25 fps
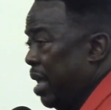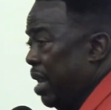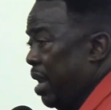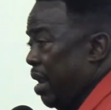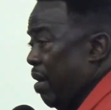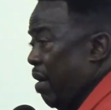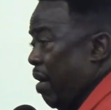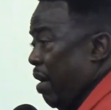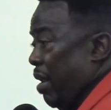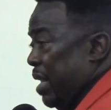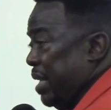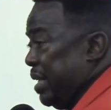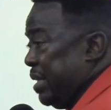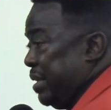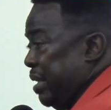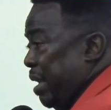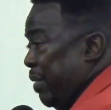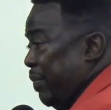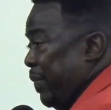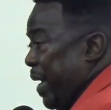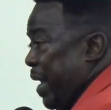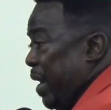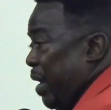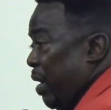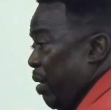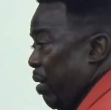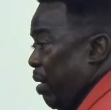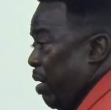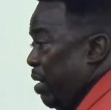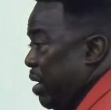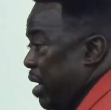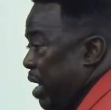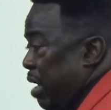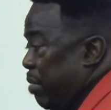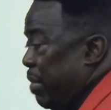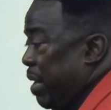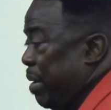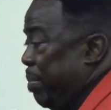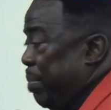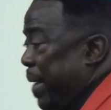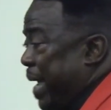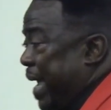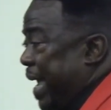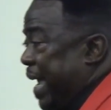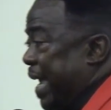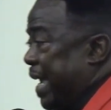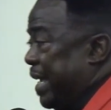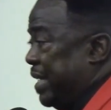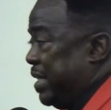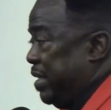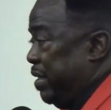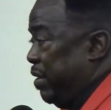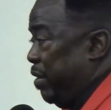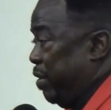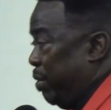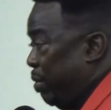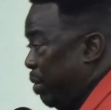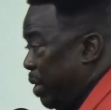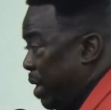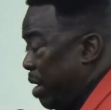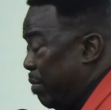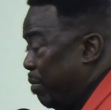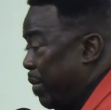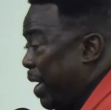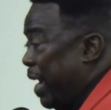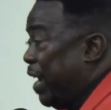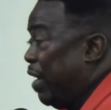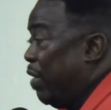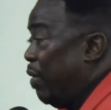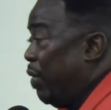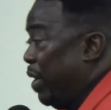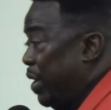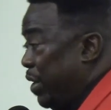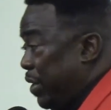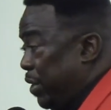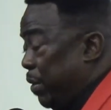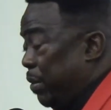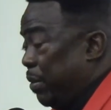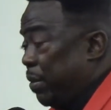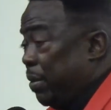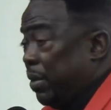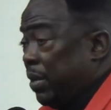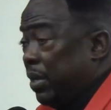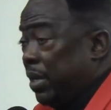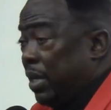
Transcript: all this stuff I learned in my past, you know, like going through.